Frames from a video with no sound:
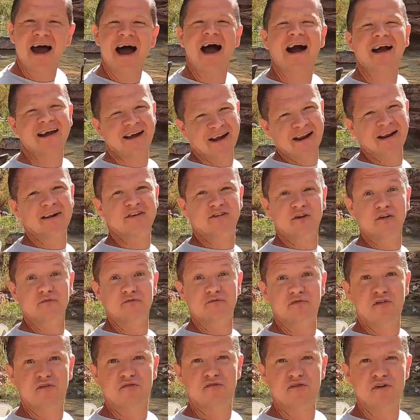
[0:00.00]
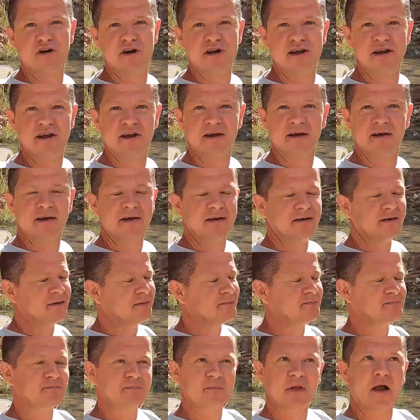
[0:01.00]
and get it done for free.
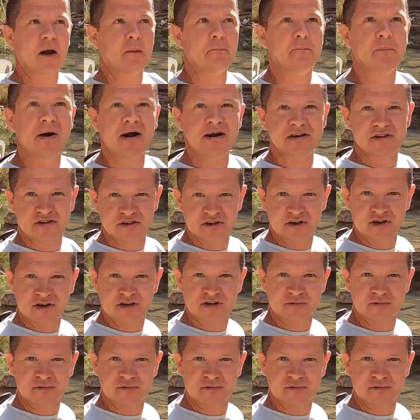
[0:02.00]
Amazing